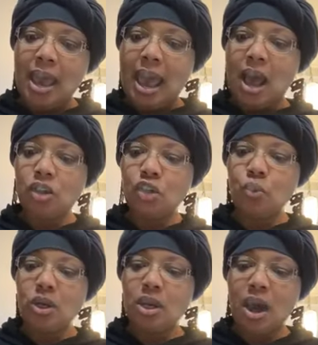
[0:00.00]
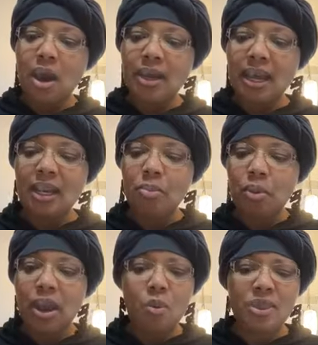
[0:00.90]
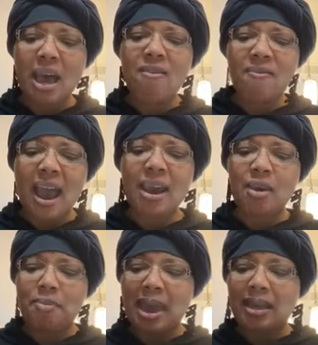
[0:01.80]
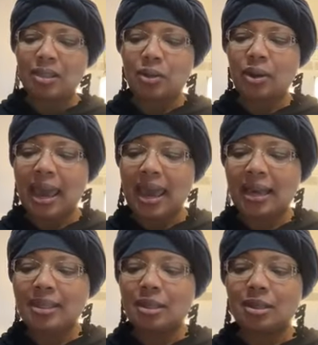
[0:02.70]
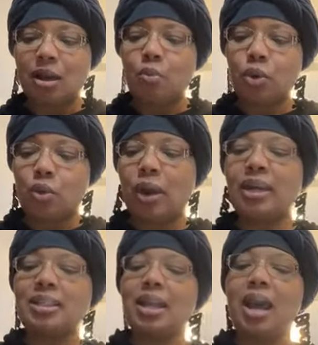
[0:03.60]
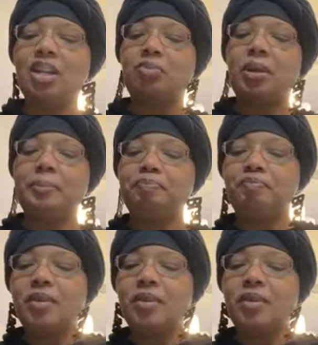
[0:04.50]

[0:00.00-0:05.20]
How should we cook our daily bread without fire, Master? asked some with great astonishment.